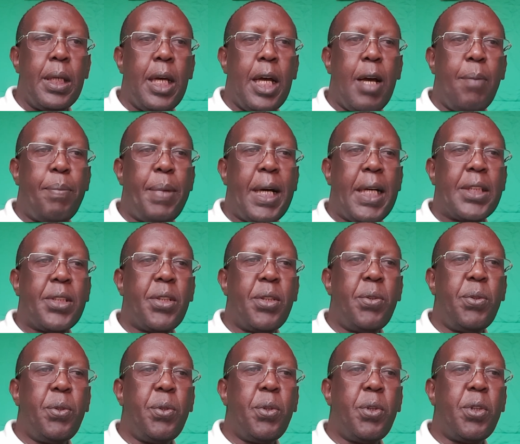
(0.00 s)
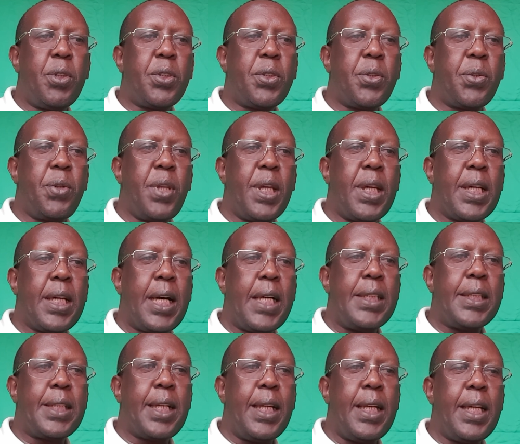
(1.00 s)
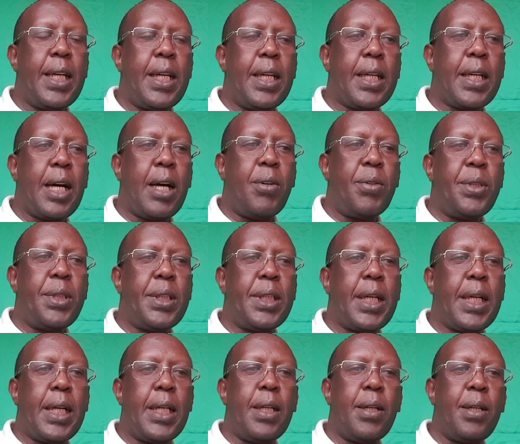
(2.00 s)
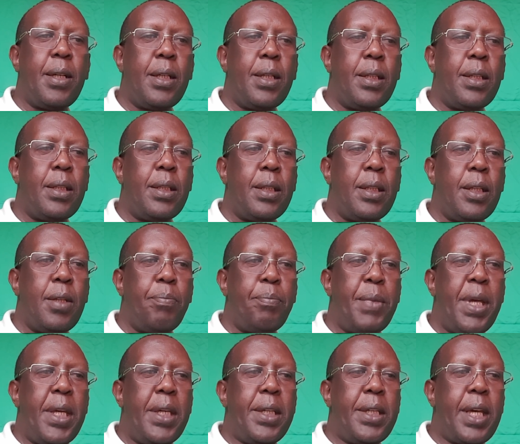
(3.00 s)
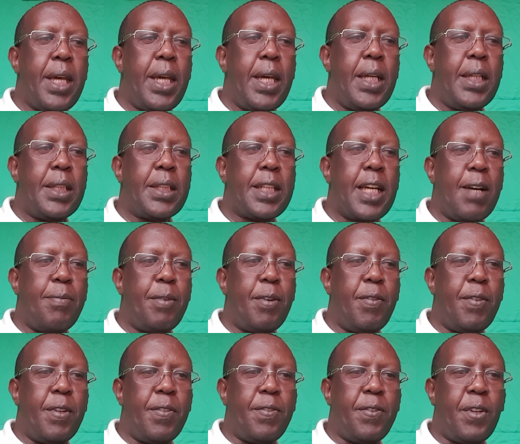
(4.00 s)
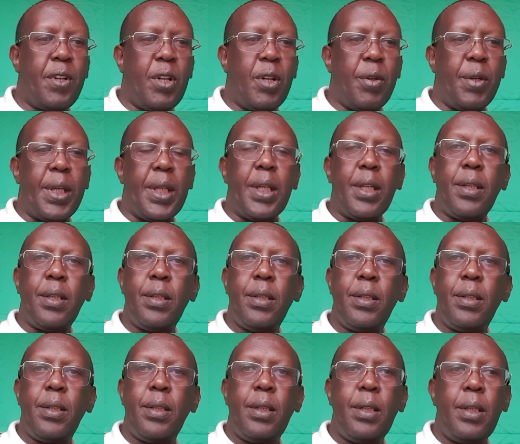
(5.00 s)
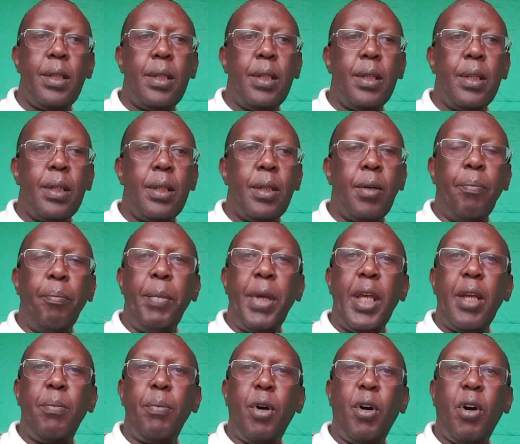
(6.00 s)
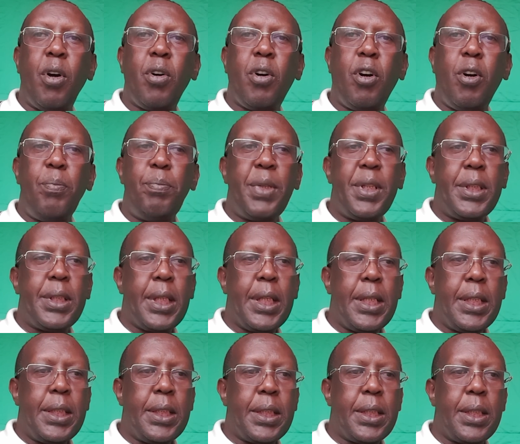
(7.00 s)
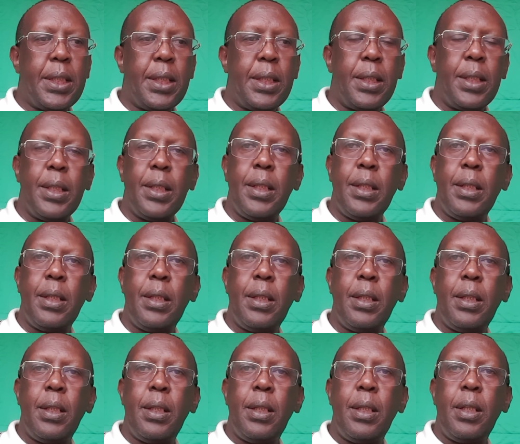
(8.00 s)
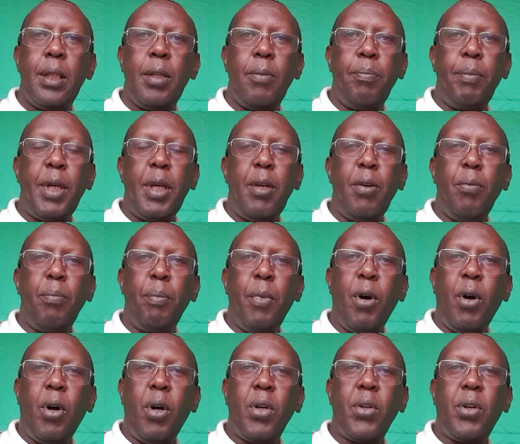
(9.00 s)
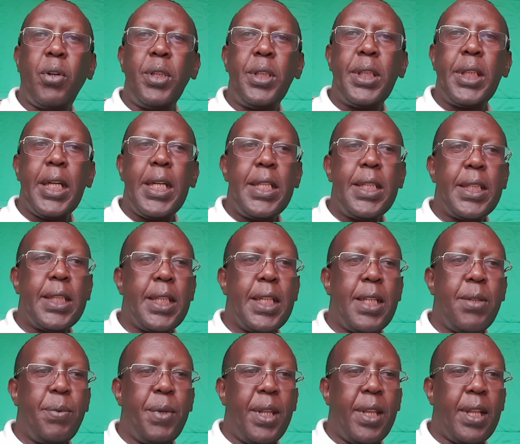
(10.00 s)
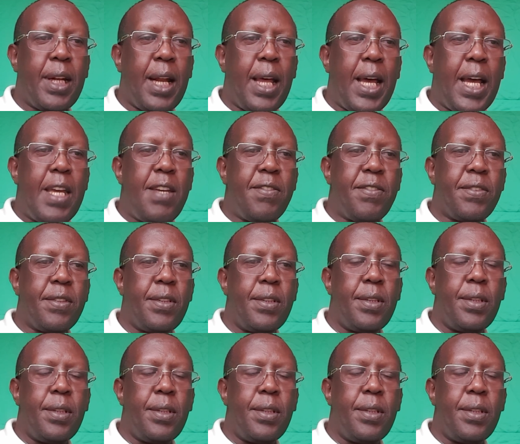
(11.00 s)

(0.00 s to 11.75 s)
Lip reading: A person who goes through the counseling encounter may gain some of the following: being more competent, being more contented with life,